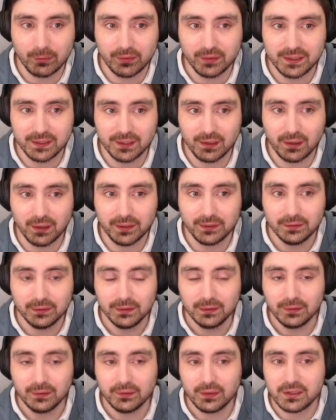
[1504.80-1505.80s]
on this side.
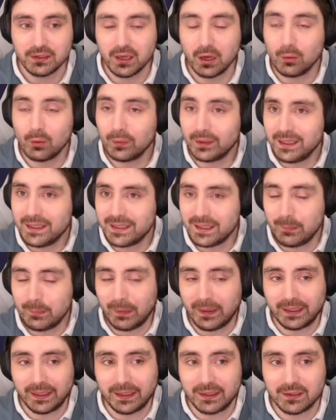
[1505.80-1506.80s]
There's no easy
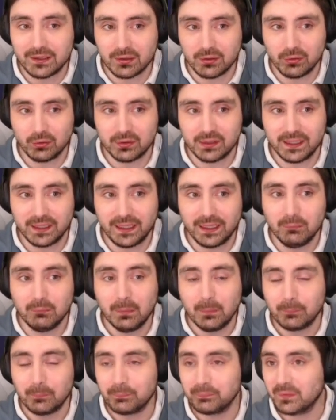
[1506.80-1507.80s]
pickings on your
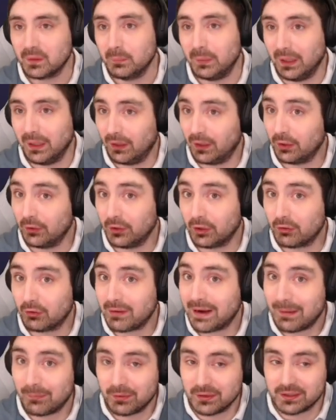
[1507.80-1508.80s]
team. A bit like on a
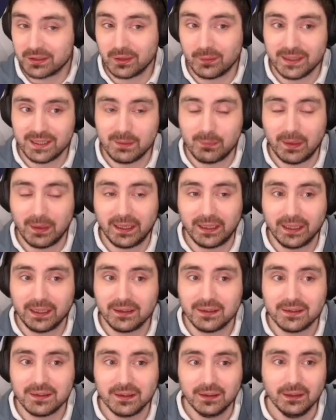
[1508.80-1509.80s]
crab, there's no easy
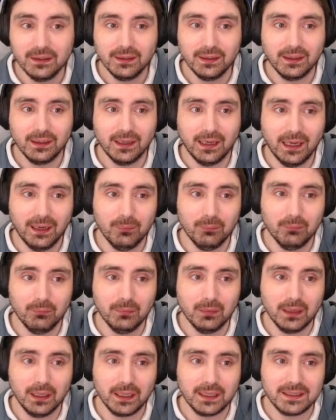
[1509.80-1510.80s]
pickings,
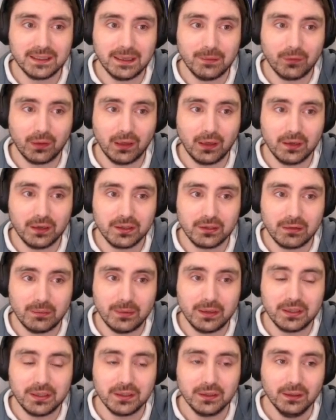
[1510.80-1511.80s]
except for the line of
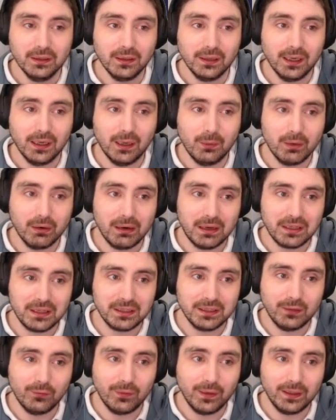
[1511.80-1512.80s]
scrimmage, and we're
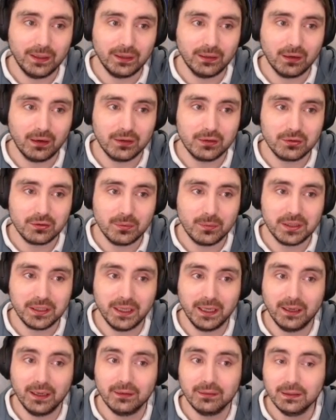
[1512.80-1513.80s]
actually defending the line of scrimmage
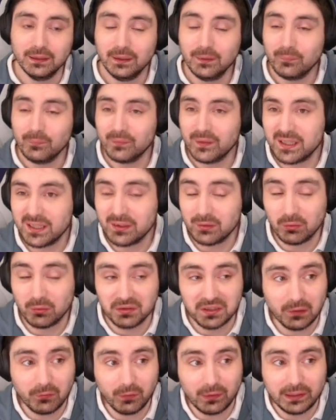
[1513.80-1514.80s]
here. This is
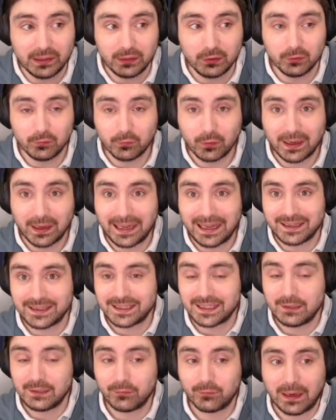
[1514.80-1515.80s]
also very good for
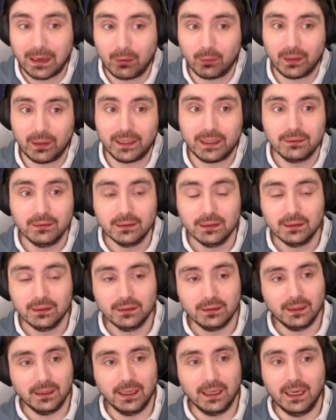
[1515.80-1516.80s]
anti-fouling.
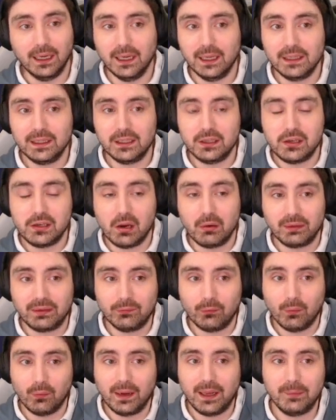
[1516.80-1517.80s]
They don't
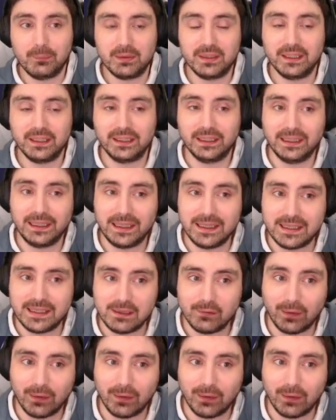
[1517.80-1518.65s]
give away a particularly easy